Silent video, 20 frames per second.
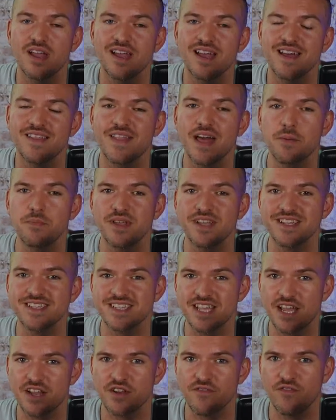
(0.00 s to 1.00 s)
That being
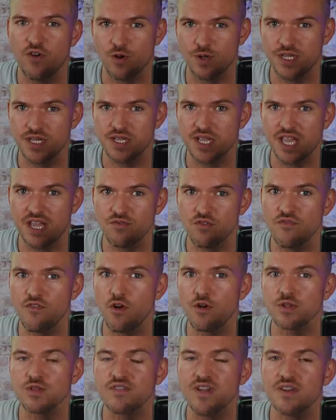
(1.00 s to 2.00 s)
said, Fox's kit
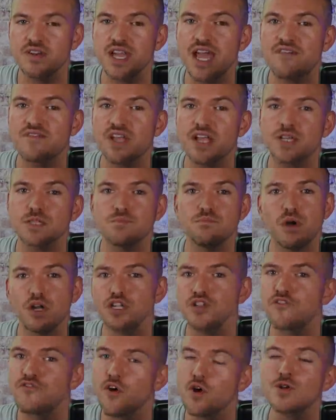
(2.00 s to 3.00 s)
revolves around having as
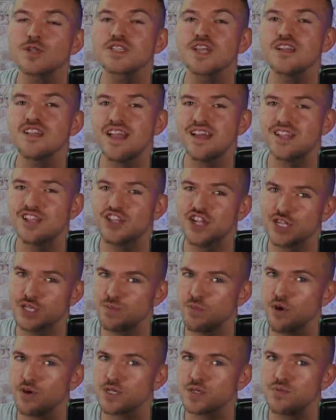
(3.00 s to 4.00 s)
much Foxtail energy
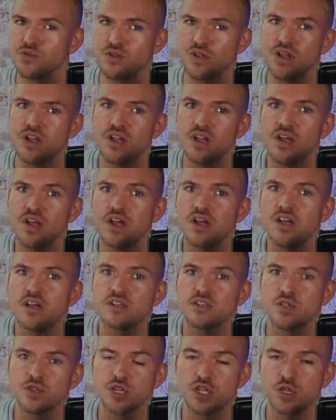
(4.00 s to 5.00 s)
as possible,
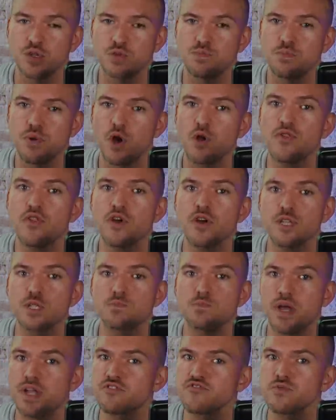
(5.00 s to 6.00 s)
so she can use both her
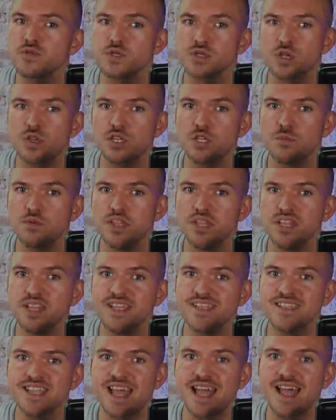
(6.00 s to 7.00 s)
Spectral Surge
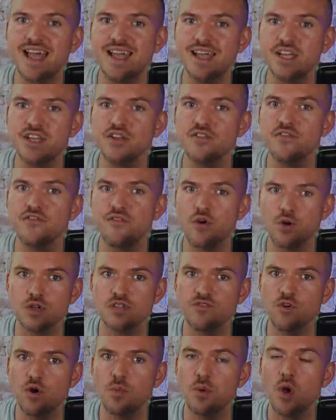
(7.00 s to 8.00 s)
abilities and her
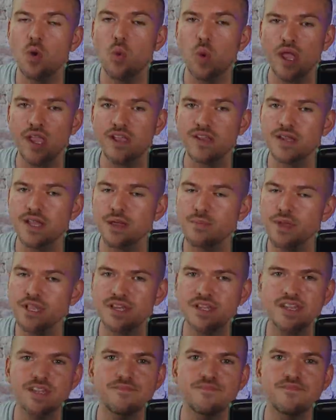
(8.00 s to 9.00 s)
Fox Form Awakening ability.